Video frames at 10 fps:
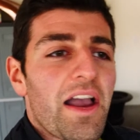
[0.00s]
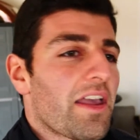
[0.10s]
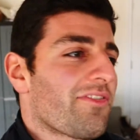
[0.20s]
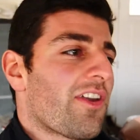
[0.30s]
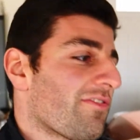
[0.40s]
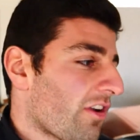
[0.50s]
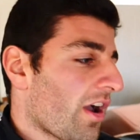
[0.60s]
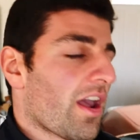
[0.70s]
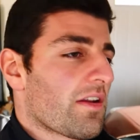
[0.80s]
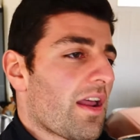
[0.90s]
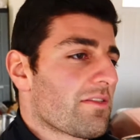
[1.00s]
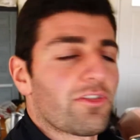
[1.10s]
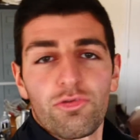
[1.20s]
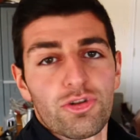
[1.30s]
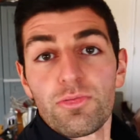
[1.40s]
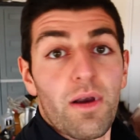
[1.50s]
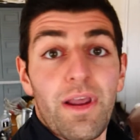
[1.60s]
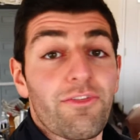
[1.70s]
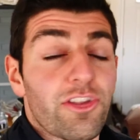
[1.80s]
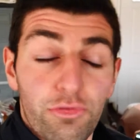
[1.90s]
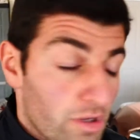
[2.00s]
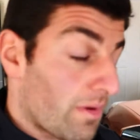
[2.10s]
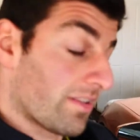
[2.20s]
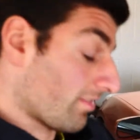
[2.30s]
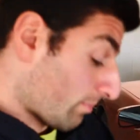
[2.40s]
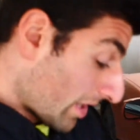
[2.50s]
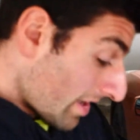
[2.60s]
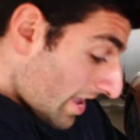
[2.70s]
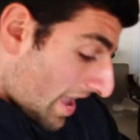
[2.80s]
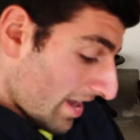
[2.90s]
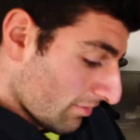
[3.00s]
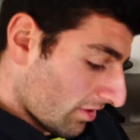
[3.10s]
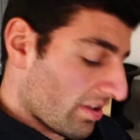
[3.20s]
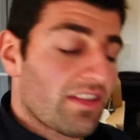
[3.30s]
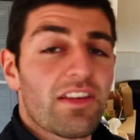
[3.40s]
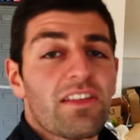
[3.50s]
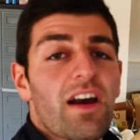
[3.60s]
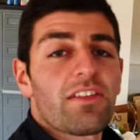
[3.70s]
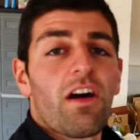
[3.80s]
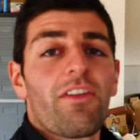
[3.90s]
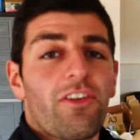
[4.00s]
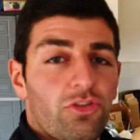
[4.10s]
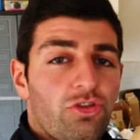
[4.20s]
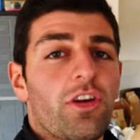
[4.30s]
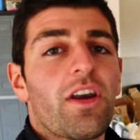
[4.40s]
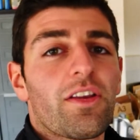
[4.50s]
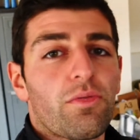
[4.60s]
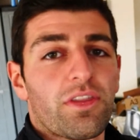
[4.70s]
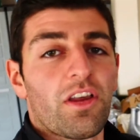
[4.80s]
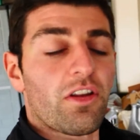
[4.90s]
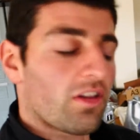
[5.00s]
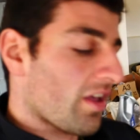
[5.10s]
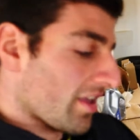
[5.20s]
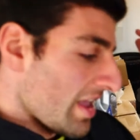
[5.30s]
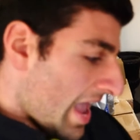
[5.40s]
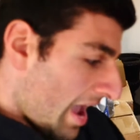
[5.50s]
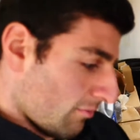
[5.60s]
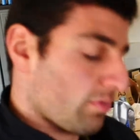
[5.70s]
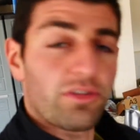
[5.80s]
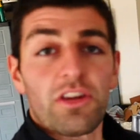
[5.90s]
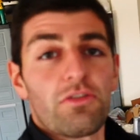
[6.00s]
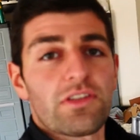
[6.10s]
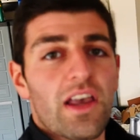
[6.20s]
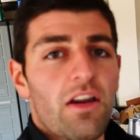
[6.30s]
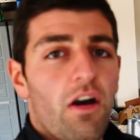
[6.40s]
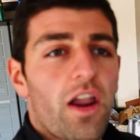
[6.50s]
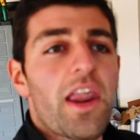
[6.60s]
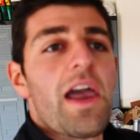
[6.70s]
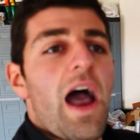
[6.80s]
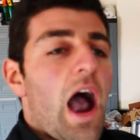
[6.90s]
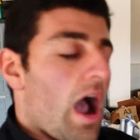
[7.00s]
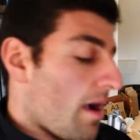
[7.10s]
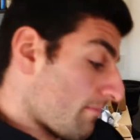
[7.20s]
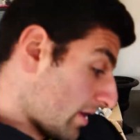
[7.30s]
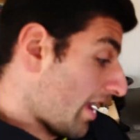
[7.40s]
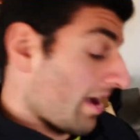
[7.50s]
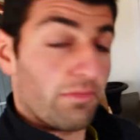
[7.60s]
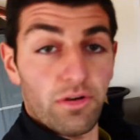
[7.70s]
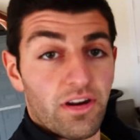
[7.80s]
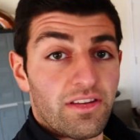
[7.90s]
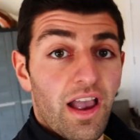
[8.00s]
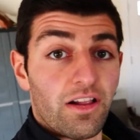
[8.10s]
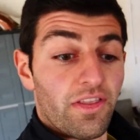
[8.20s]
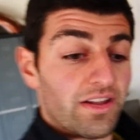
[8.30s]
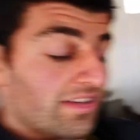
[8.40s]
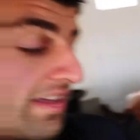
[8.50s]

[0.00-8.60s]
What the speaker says: if not, I'd switch them out every 3 months. But anyways, I'll take these guys off, I'll show you guys what they look like, and we'll put the new set on. But yeah, we're gonna tackle that